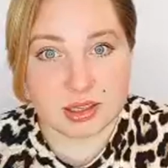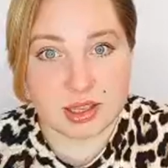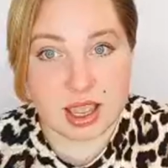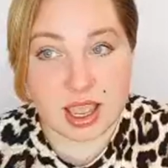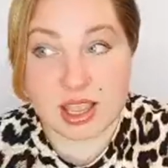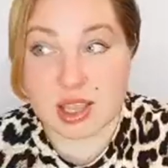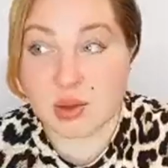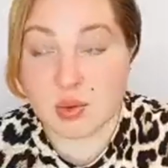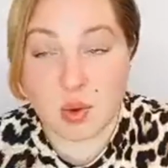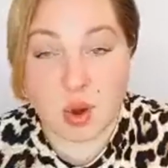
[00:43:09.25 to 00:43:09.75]

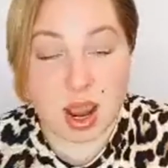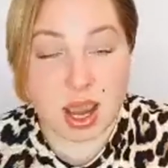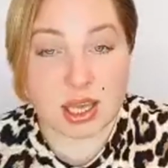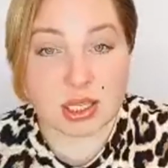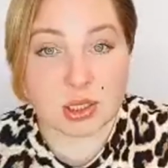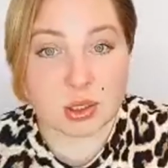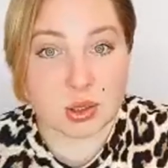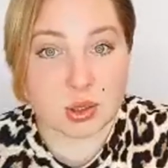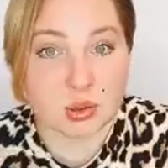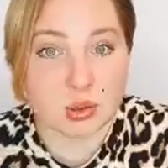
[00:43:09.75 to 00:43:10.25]
and why
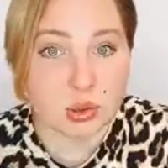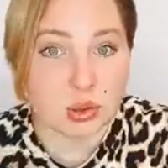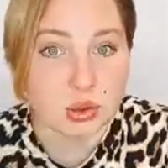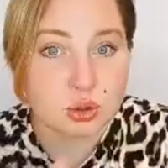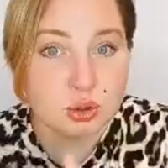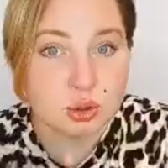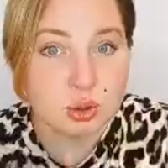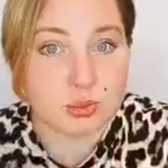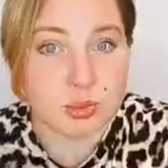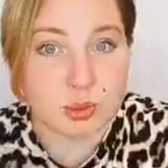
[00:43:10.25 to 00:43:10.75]
do you want
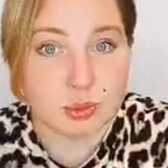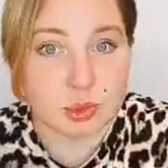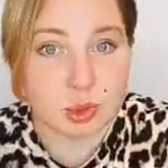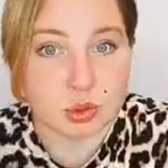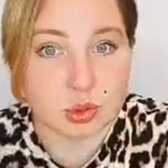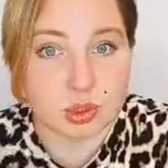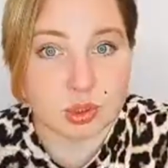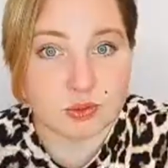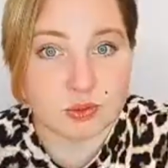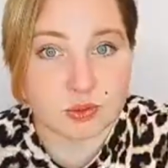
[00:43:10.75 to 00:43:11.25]
to be
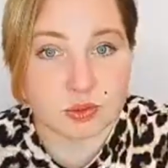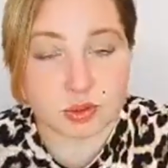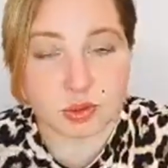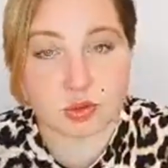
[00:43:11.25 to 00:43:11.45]
beautiful.